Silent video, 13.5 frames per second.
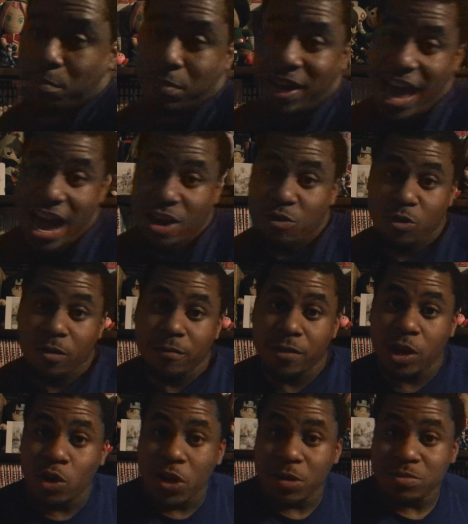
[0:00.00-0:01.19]
Black
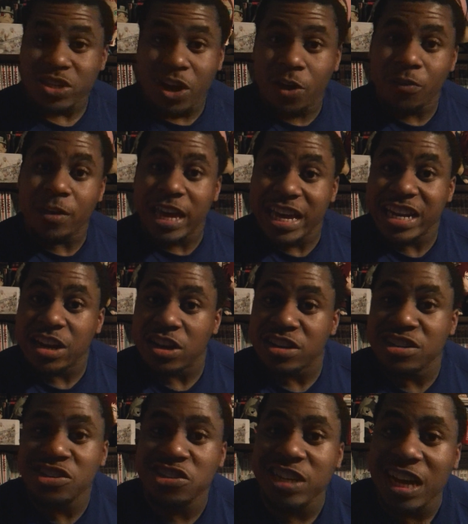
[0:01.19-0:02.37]
revealed himself, it looked
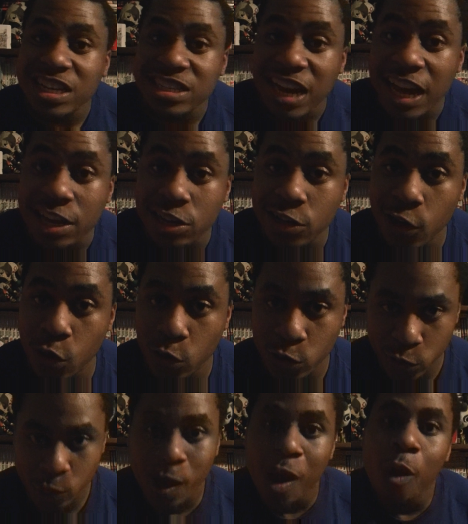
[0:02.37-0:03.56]
just like
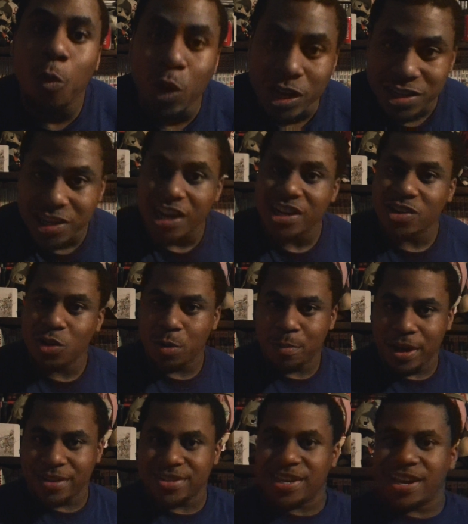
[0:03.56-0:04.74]
Goku. What y'all know
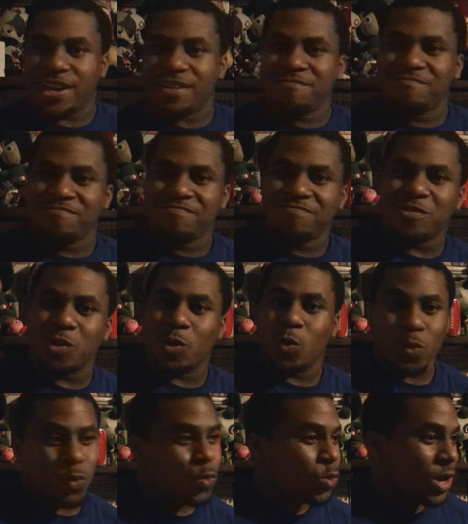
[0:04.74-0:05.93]
about that?
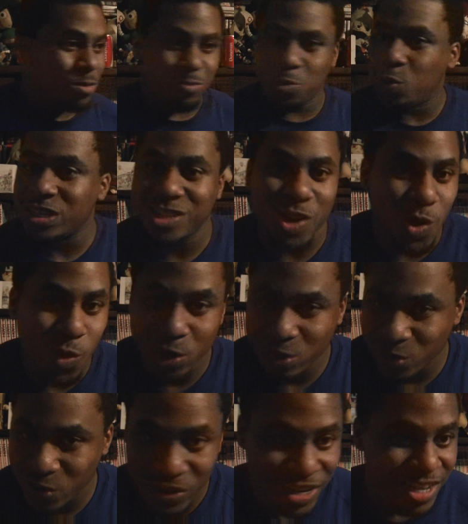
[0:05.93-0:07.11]
With what's going
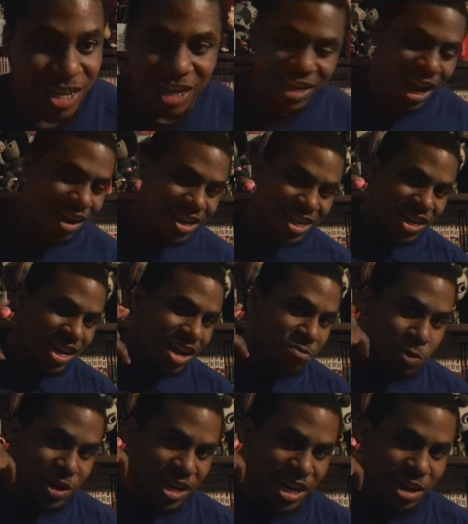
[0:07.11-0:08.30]
on? Now he did have
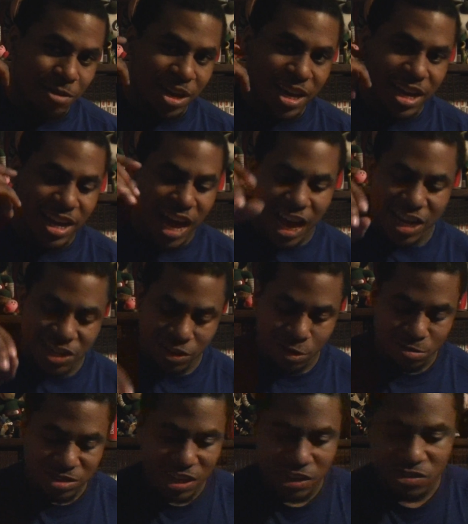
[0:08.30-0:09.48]
one earring in. I
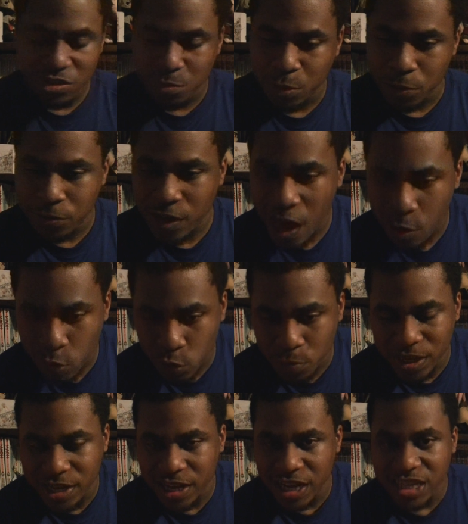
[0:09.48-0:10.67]
don't think it's the Potara
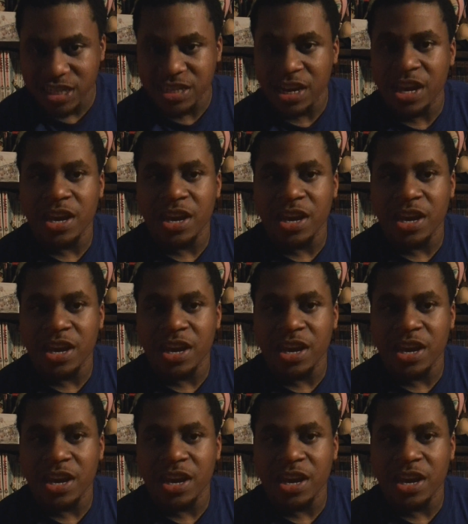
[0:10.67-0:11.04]
because